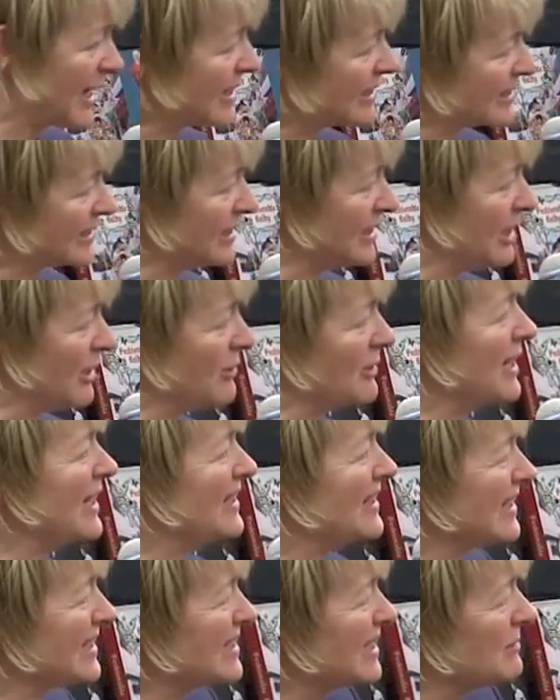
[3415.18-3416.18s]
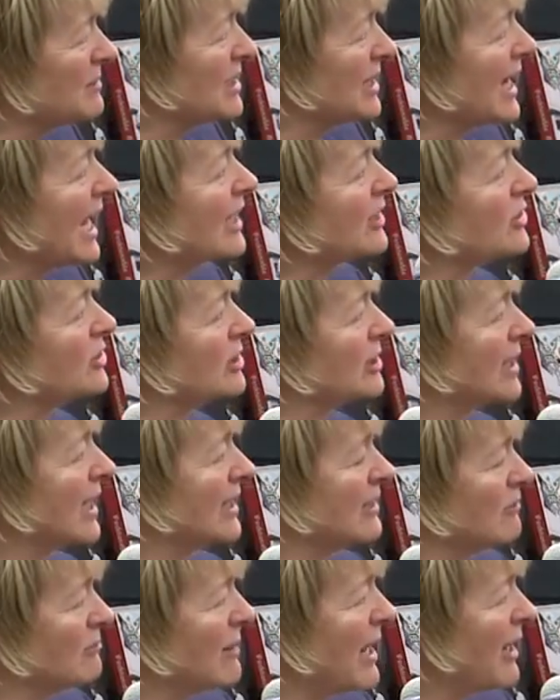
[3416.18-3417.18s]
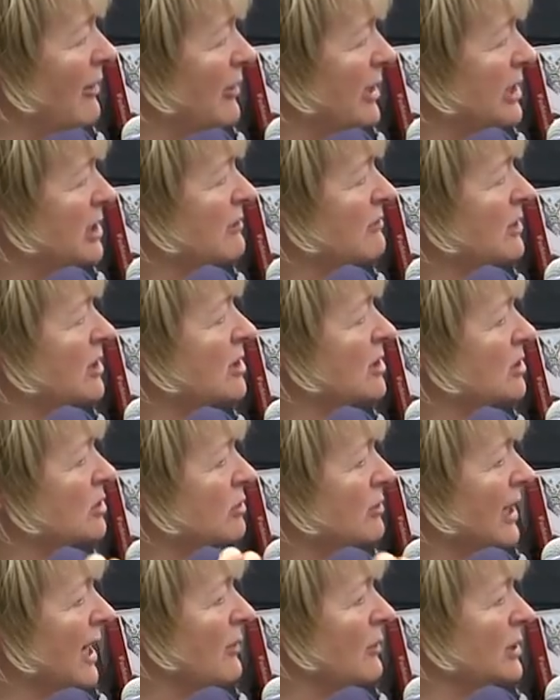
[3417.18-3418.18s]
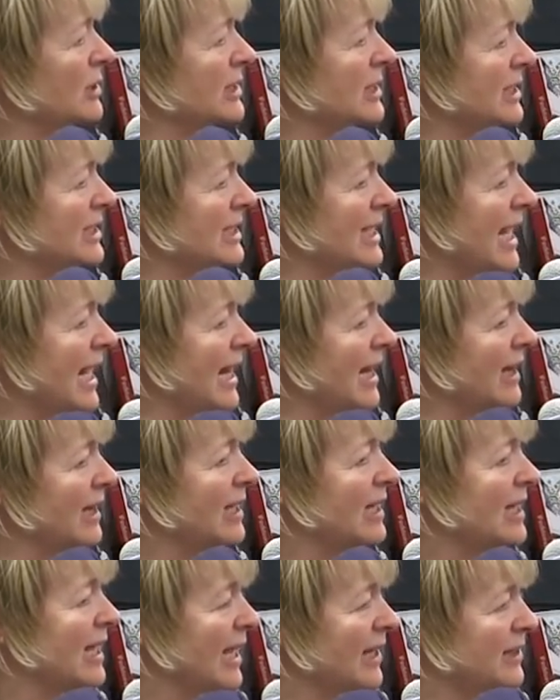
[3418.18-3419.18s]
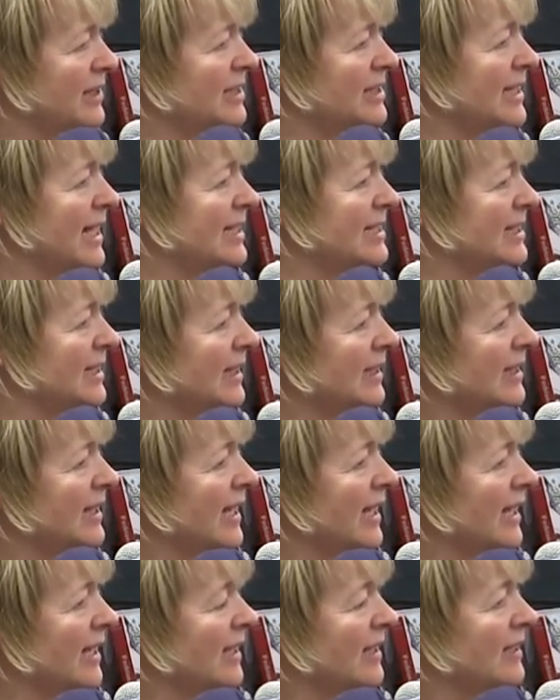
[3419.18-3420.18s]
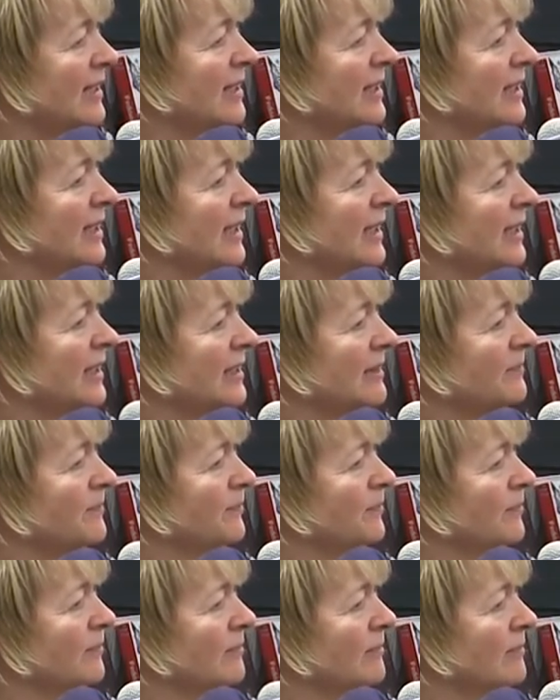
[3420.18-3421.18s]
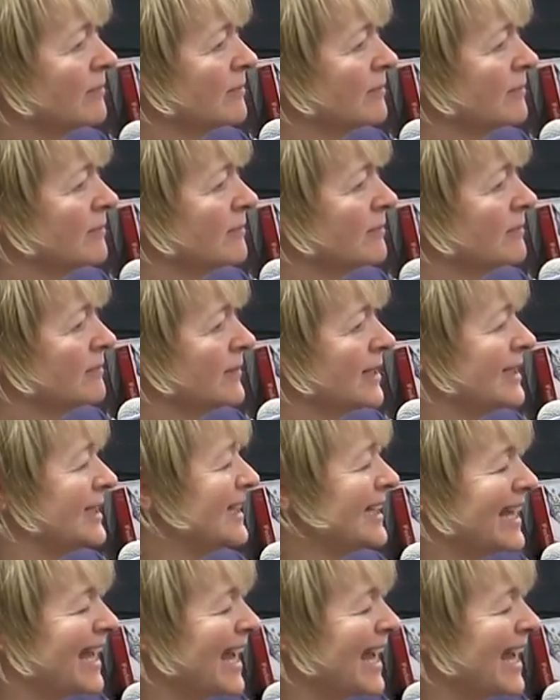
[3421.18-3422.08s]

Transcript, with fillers: that you know that there seemed a natural kind of marriage of the story I wanted to tell and the setting there. Um, and then